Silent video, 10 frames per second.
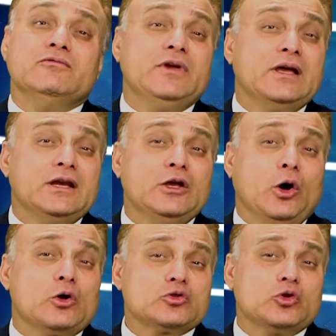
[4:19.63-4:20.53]
Weekly
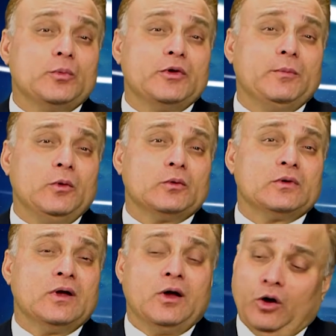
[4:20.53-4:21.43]
Horoscope Report
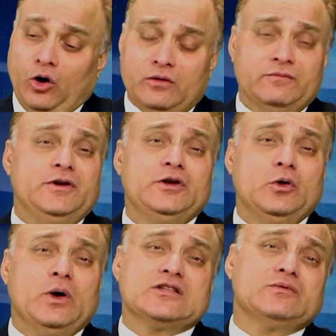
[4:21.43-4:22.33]
on
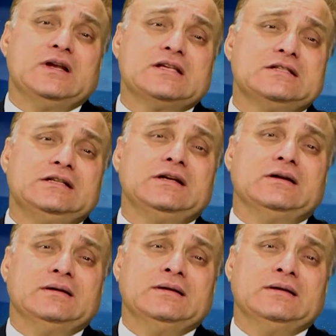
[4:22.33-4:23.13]
video as well as written.